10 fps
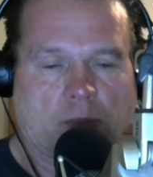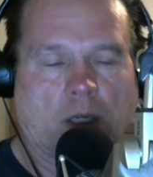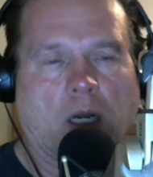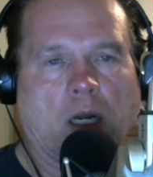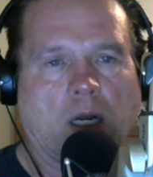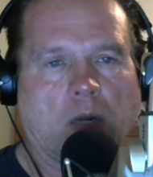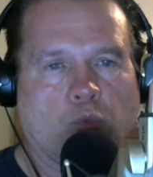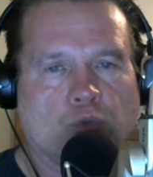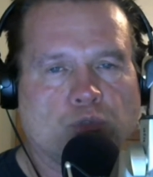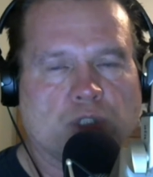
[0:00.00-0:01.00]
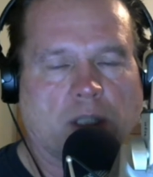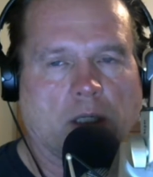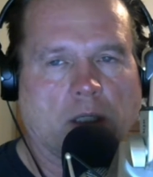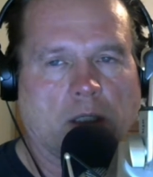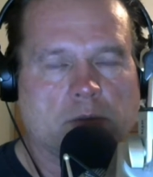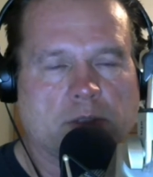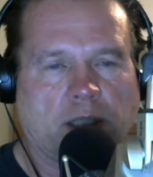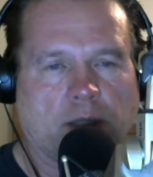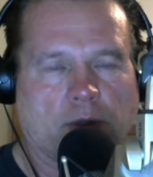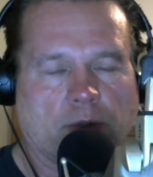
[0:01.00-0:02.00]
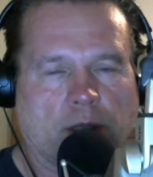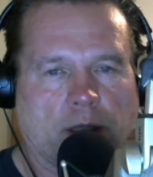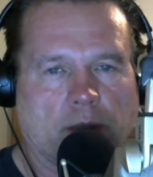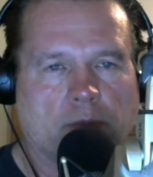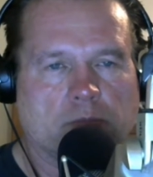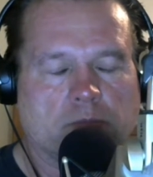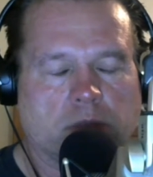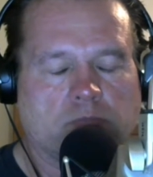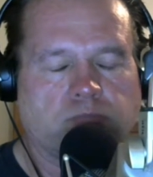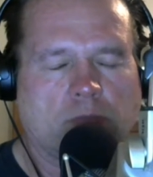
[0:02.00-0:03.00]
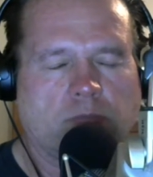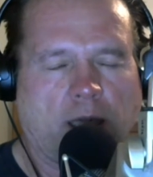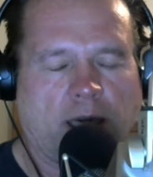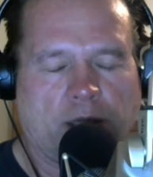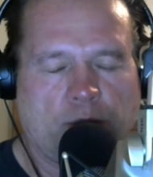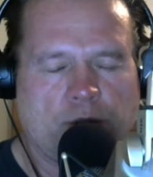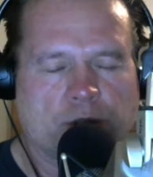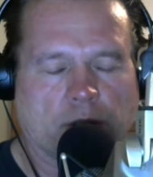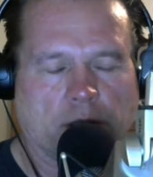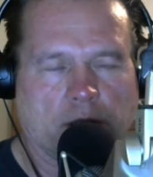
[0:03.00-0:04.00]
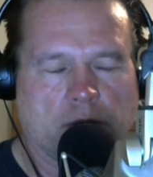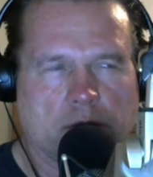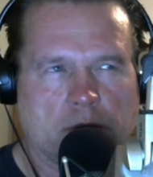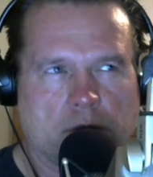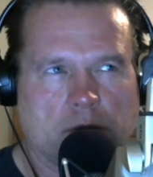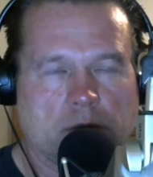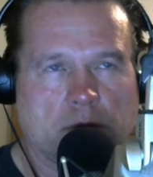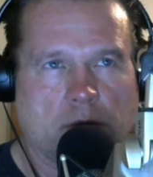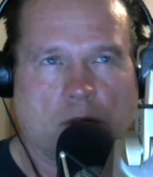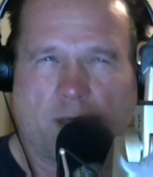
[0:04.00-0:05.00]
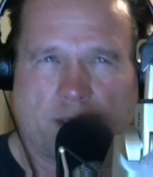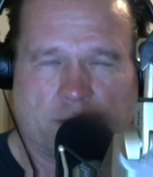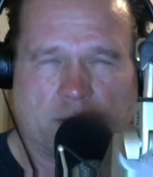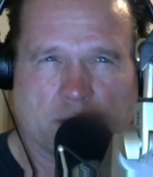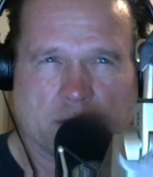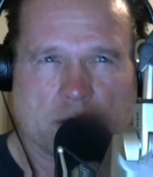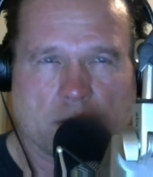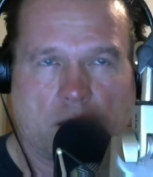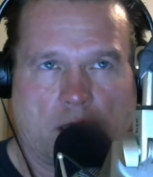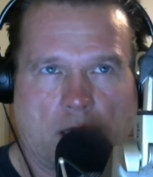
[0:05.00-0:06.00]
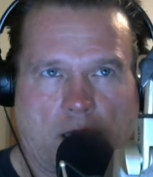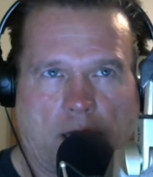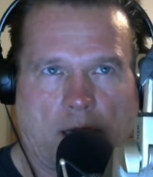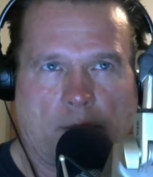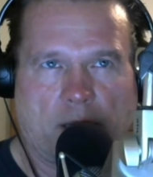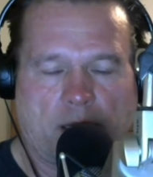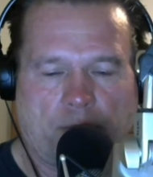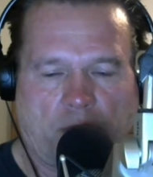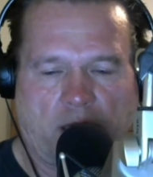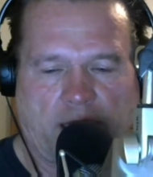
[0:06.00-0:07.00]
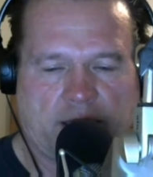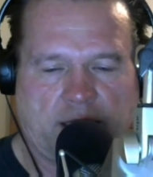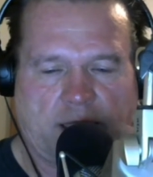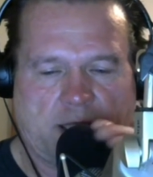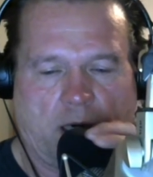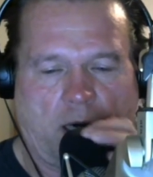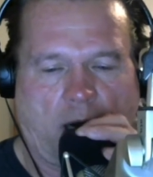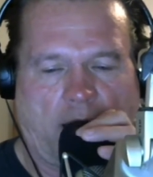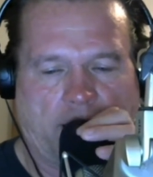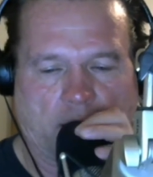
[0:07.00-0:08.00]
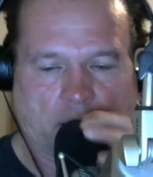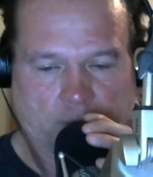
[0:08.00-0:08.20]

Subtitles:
Oh, woosah. Take three. I usually go right through this. I'm out of practice. All right.